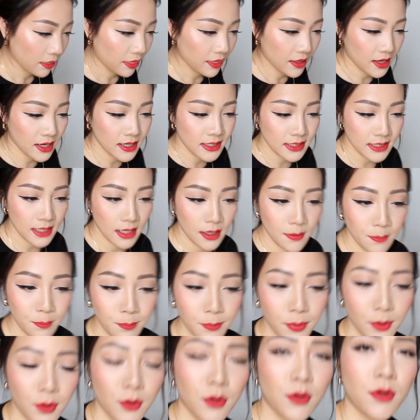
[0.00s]
this
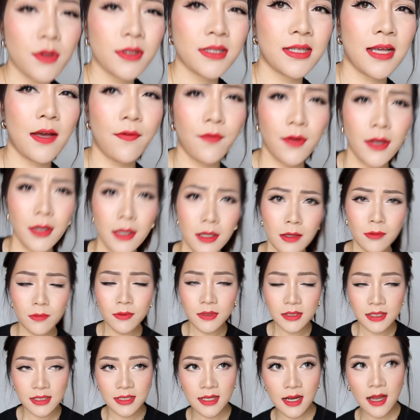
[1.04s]
in Boots. I think it
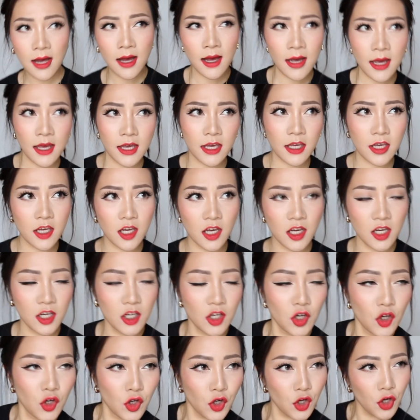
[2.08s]
was like
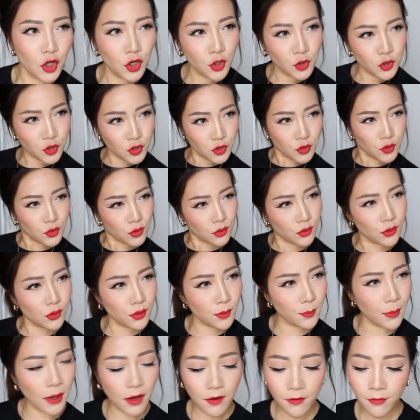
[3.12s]

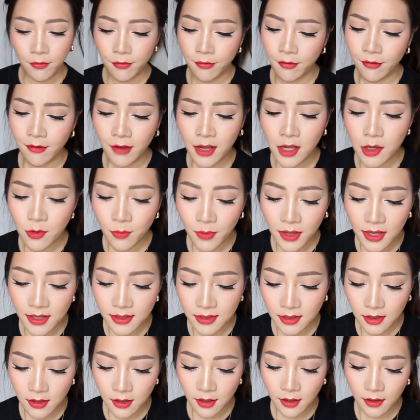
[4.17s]
about 3
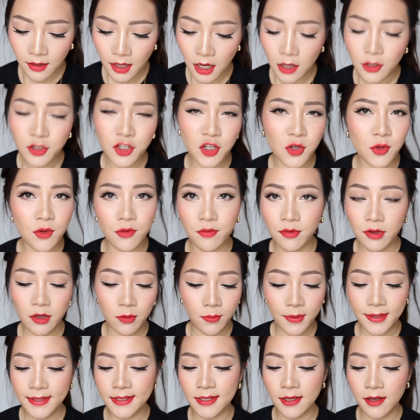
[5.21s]
weeks ago now, two or
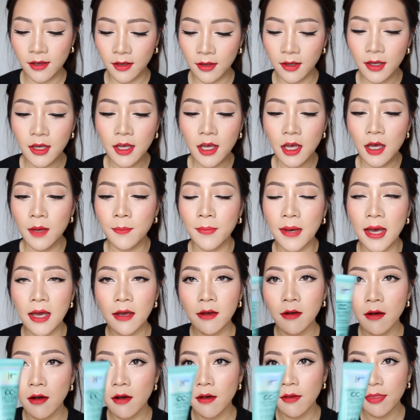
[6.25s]
three weeks ago, but
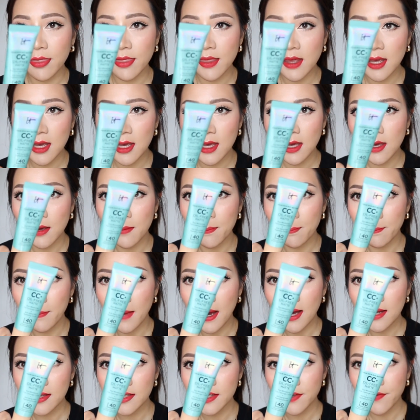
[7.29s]
I got the
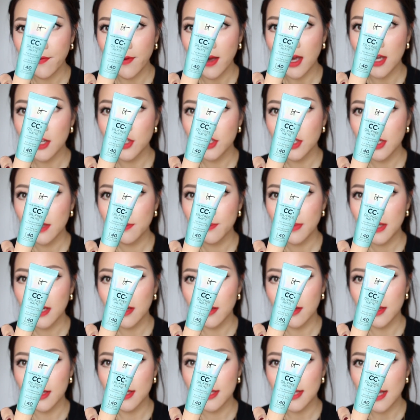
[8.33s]
matte version
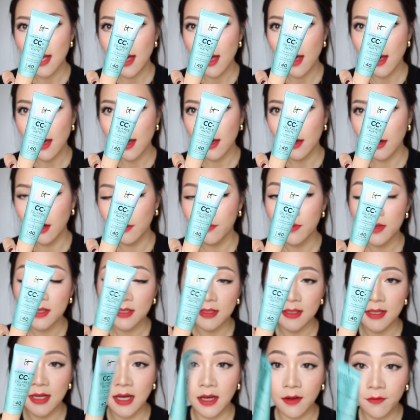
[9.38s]
because I
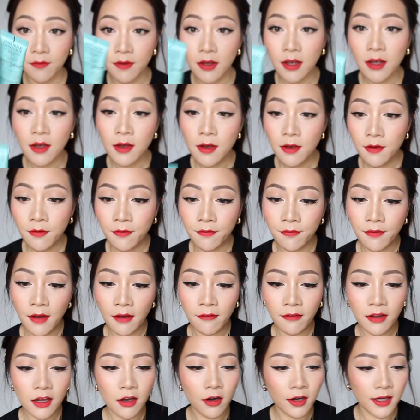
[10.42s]
obviously have
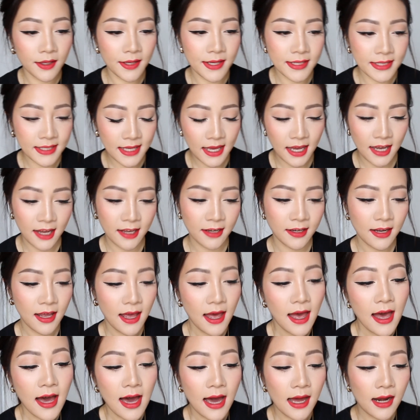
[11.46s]
very oily skin.
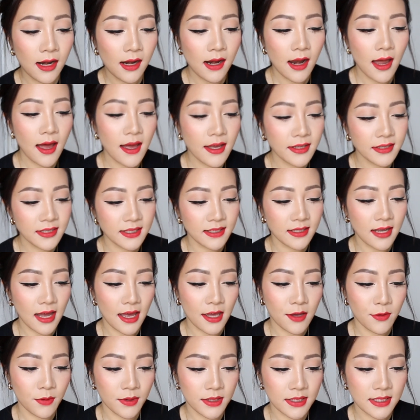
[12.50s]
I liked
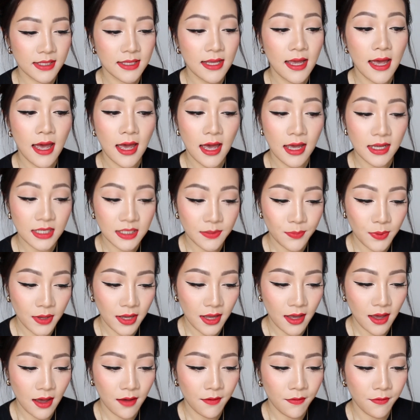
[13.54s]
that it was
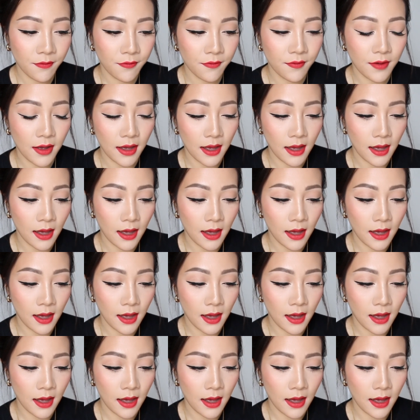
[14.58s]
SPF